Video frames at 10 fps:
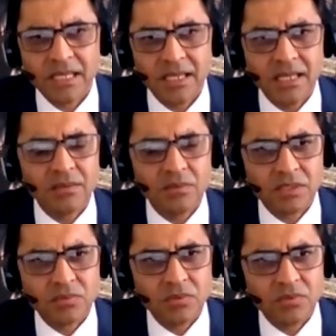In other
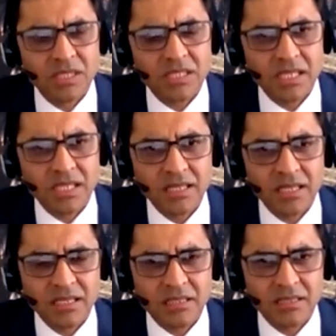words, what we
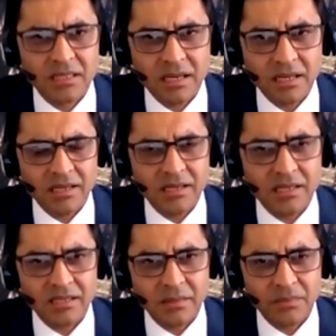see is car
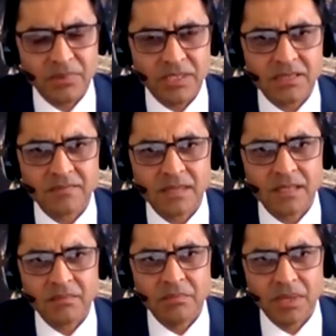industry companies
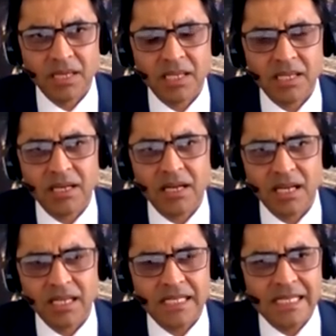building a
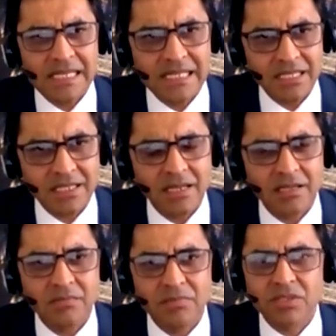highly
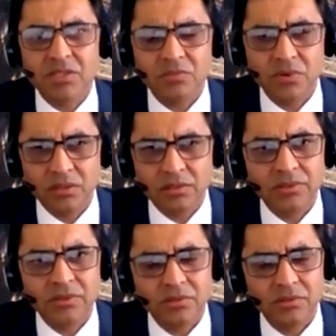integrated business model.
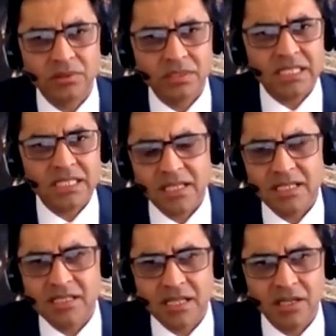So
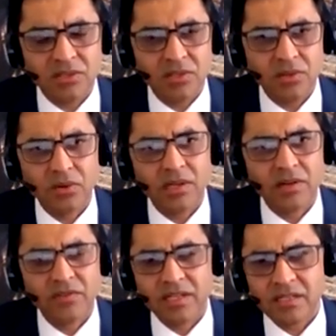Tesla is also an oil
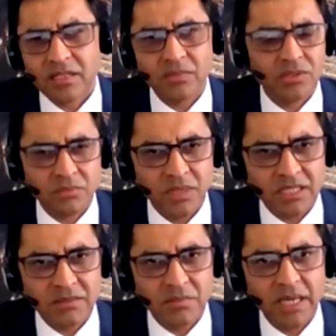refinery because it
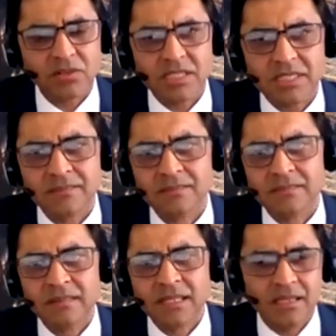makes its batteries,
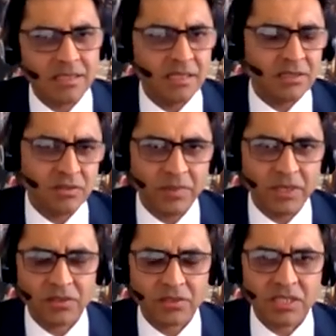and it's also a
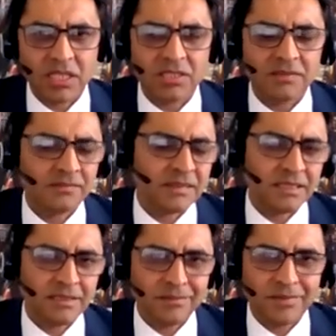petrol station
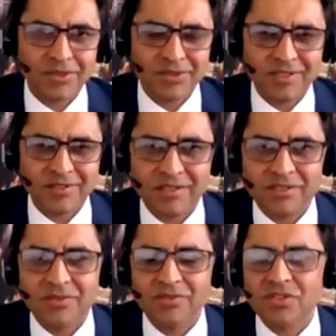because it
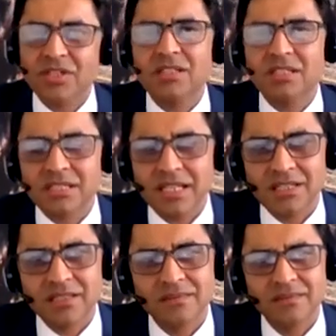runs its own charging
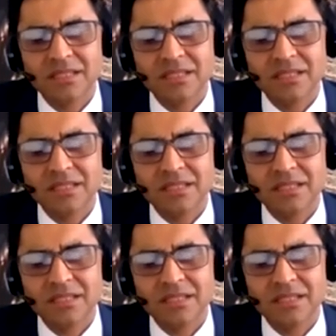station.